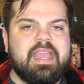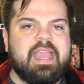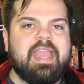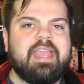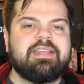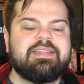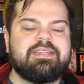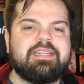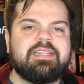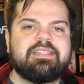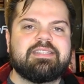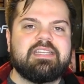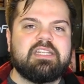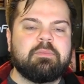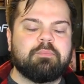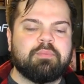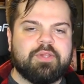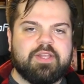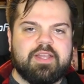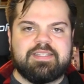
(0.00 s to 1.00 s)
and Disney
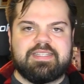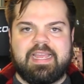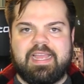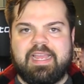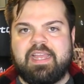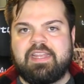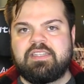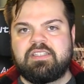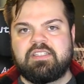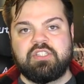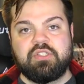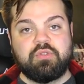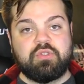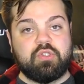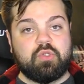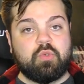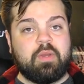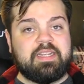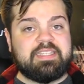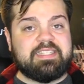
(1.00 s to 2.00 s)
Plus had to
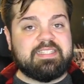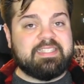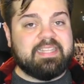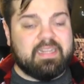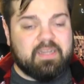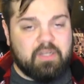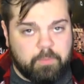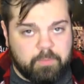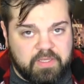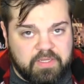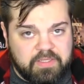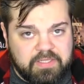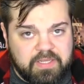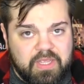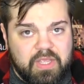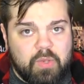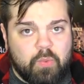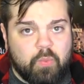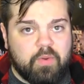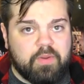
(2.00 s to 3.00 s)
do a settlement
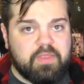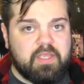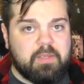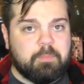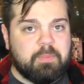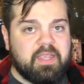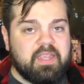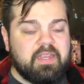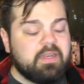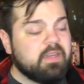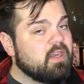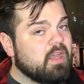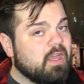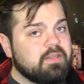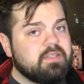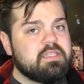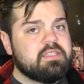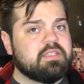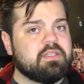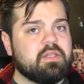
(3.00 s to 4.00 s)
where they paid an
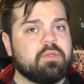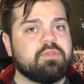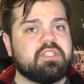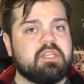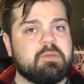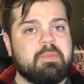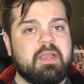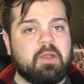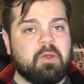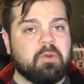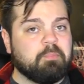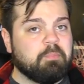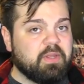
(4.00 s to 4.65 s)
undisclosed amount,